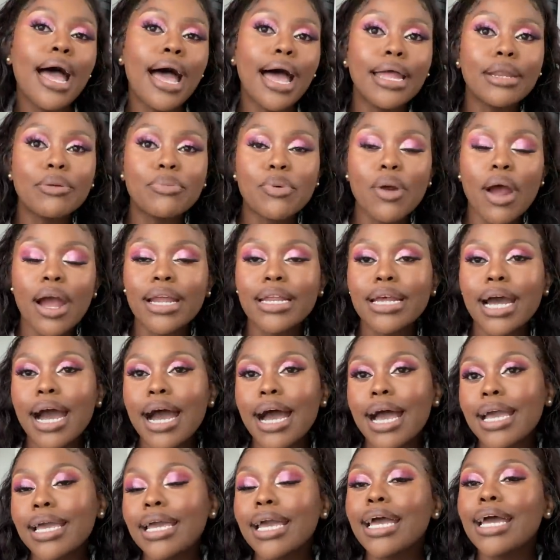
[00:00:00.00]
and a bright
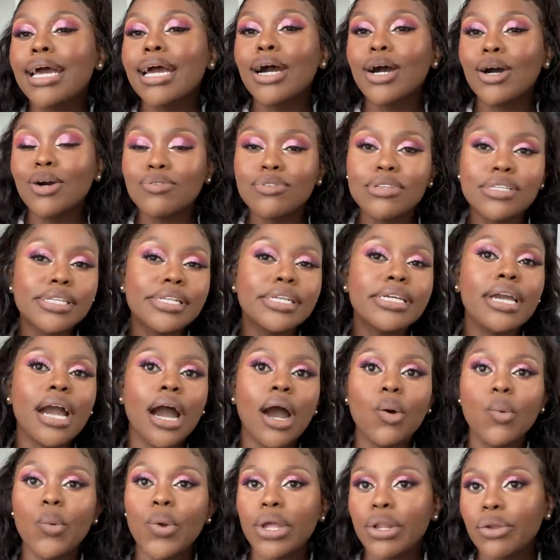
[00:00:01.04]
eye obviously
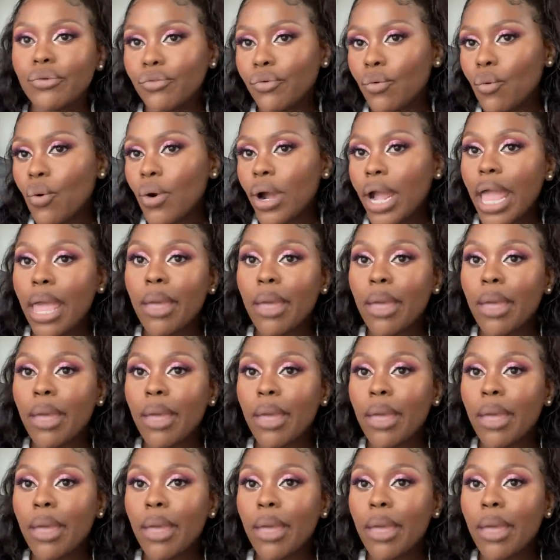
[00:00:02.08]
i went for